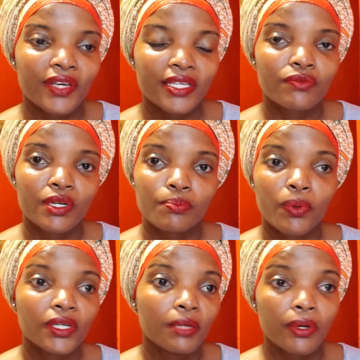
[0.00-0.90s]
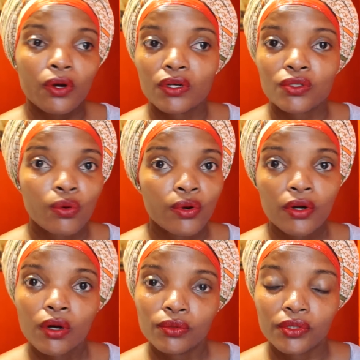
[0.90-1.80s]
he's responded because who
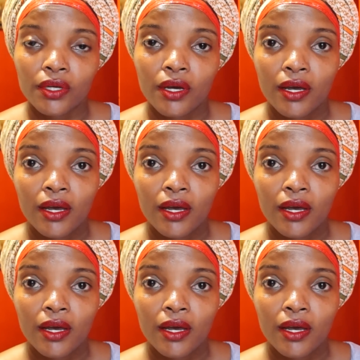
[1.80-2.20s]
knows?